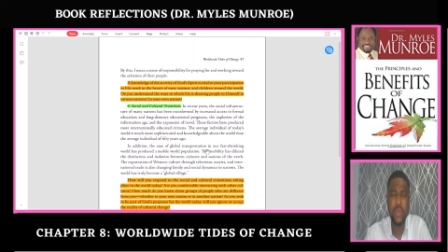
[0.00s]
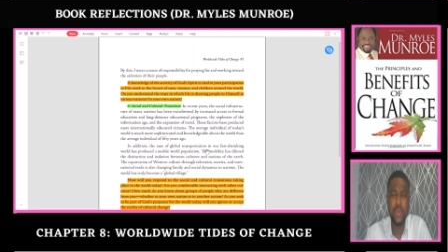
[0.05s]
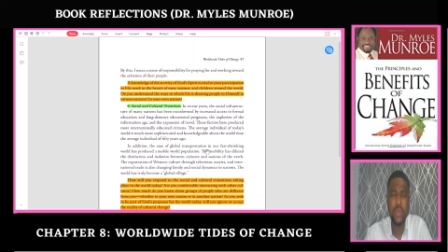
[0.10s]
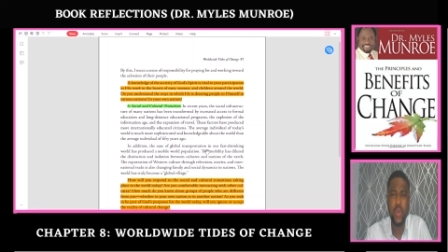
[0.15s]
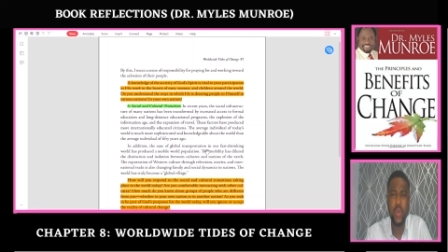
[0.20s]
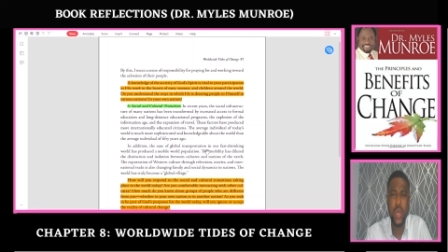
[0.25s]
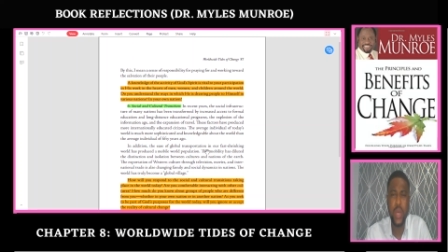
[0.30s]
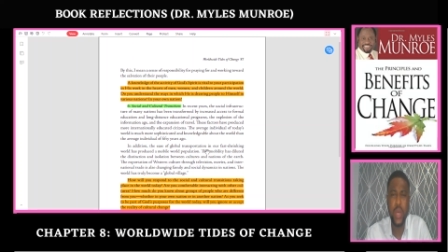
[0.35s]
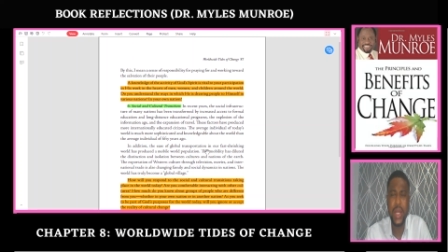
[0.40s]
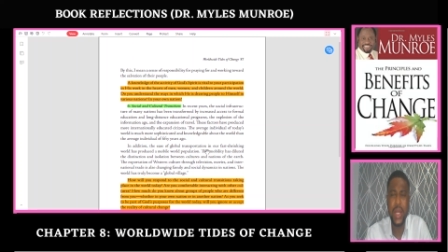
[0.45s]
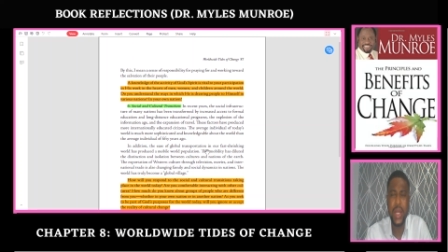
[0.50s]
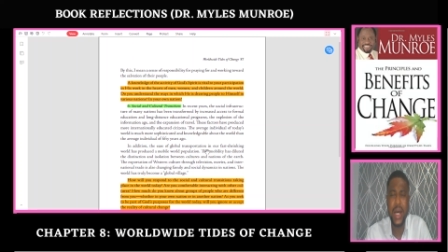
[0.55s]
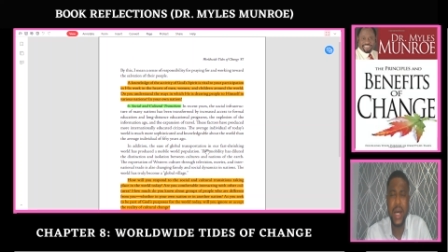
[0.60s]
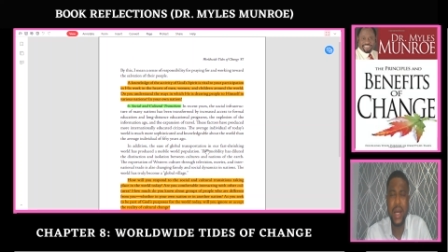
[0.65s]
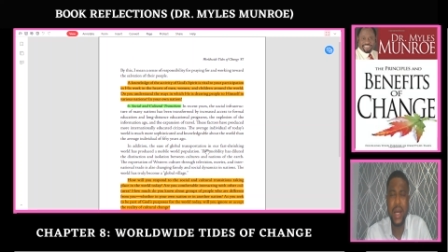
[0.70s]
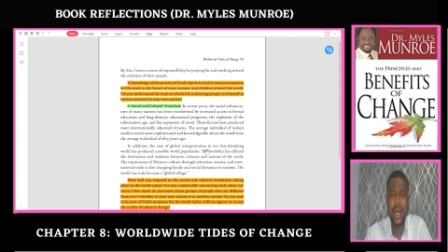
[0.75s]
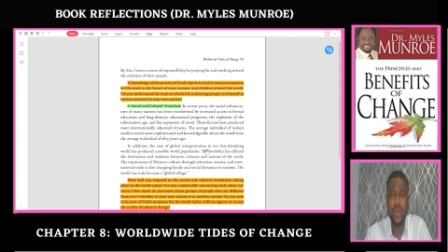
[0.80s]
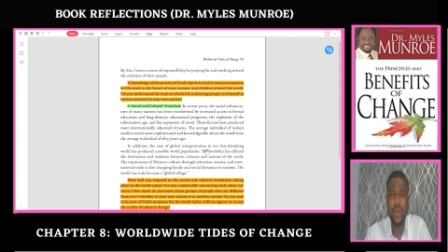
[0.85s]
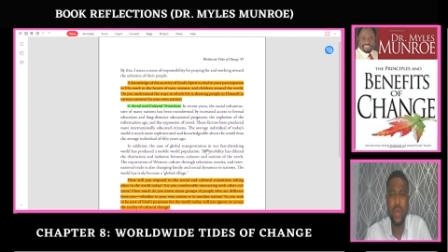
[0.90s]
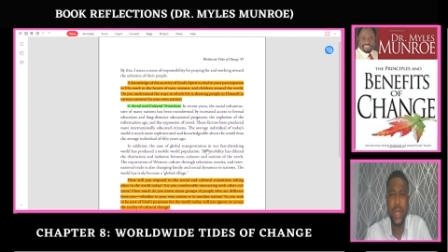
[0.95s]

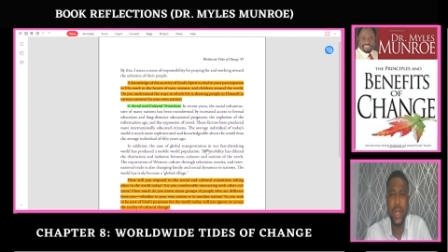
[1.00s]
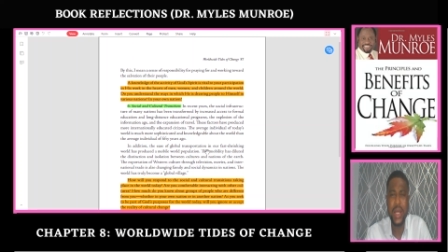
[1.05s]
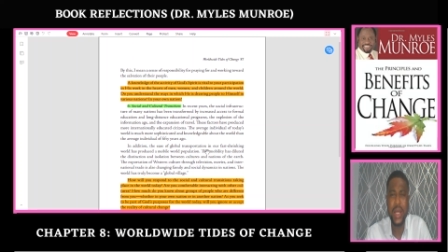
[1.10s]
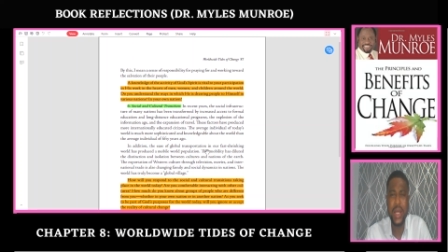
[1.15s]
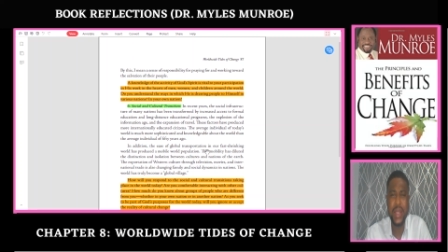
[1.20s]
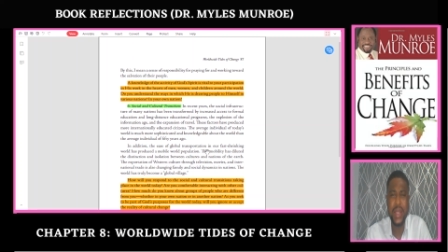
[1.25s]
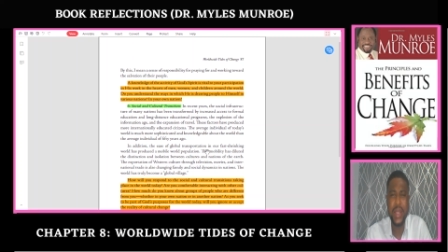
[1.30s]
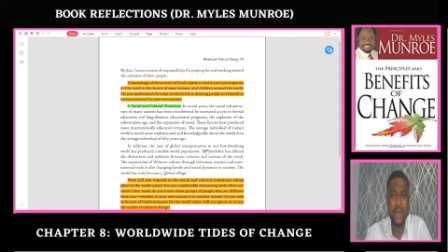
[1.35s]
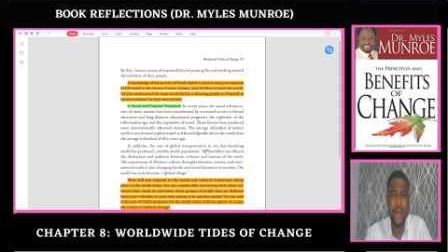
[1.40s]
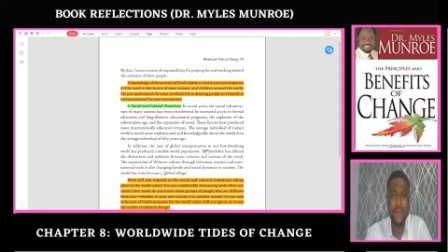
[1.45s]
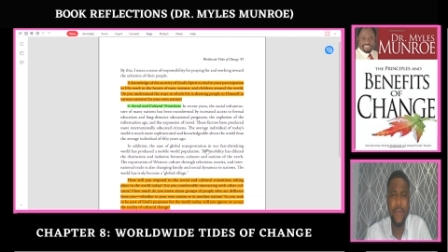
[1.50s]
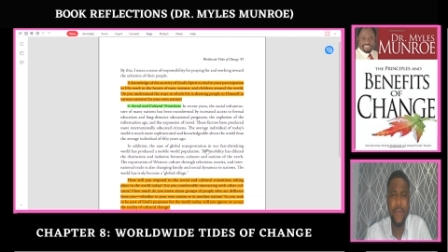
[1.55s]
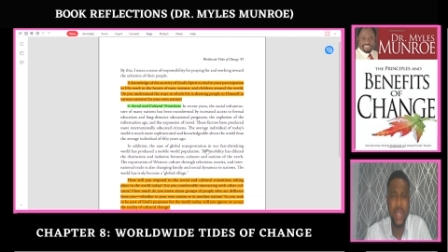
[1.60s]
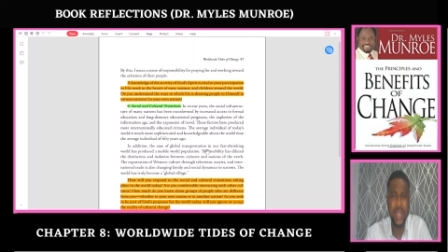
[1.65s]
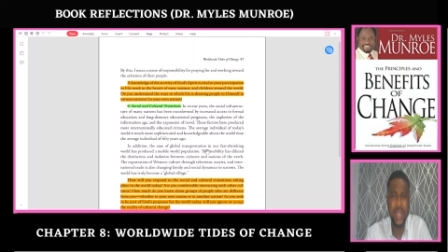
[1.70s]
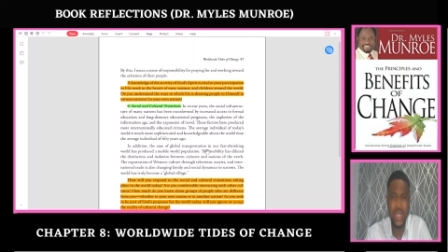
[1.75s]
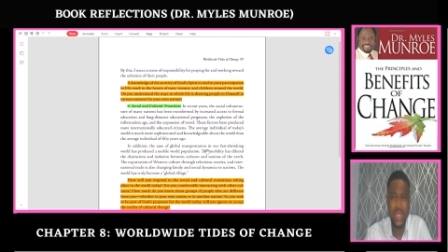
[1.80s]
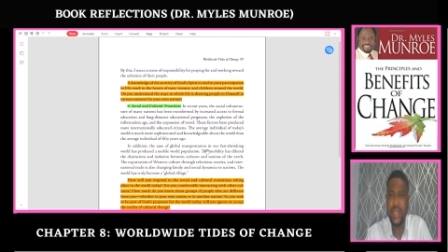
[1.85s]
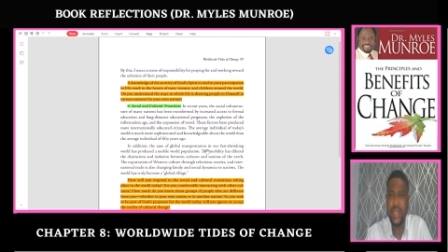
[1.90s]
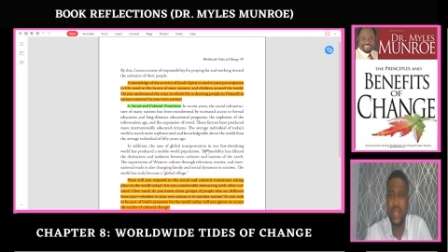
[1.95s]
whether whether they are
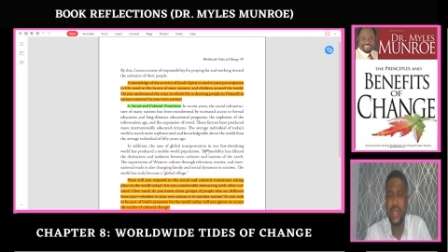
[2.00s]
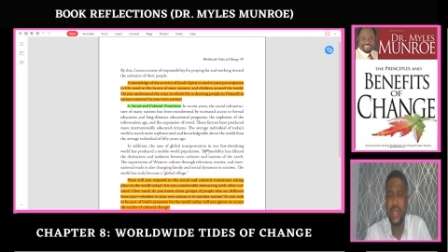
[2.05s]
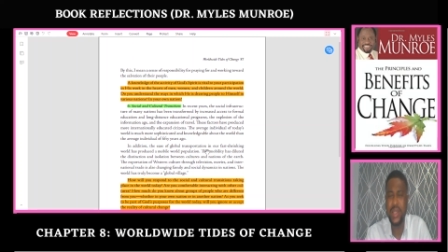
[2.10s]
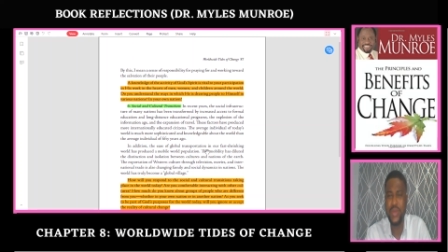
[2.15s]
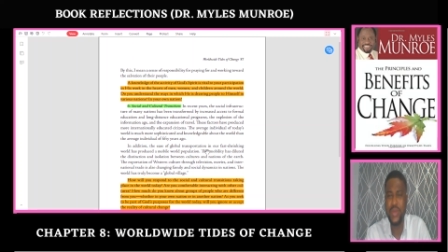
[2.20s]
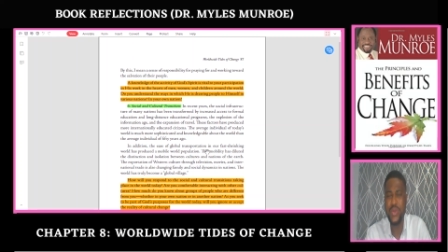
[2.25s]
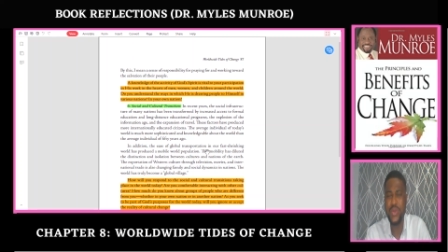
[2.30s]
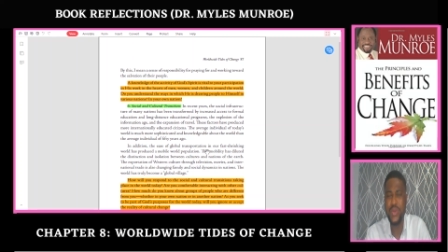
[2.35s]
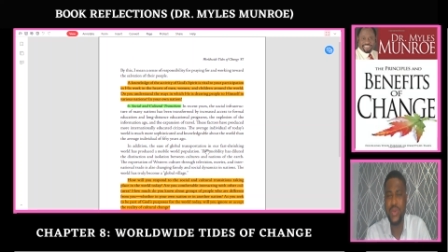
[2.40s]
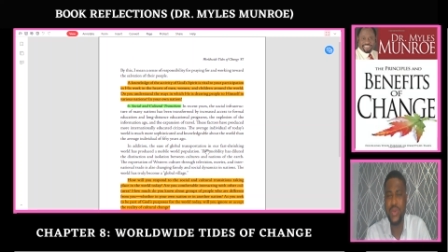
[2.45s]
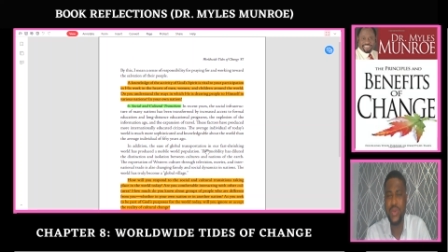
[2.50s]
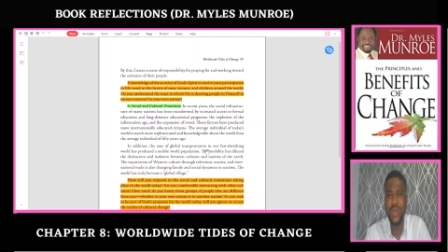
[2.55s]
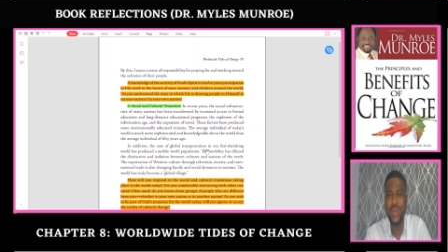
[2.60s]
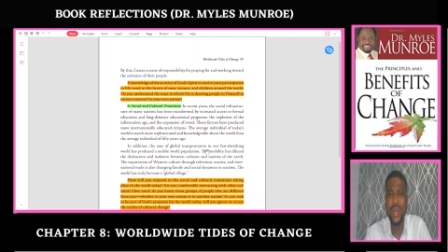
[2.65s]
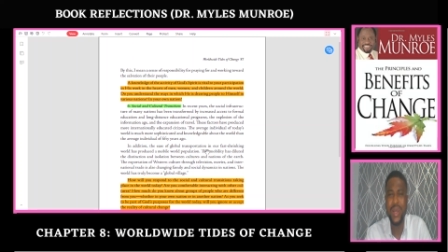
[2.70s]
affiliated to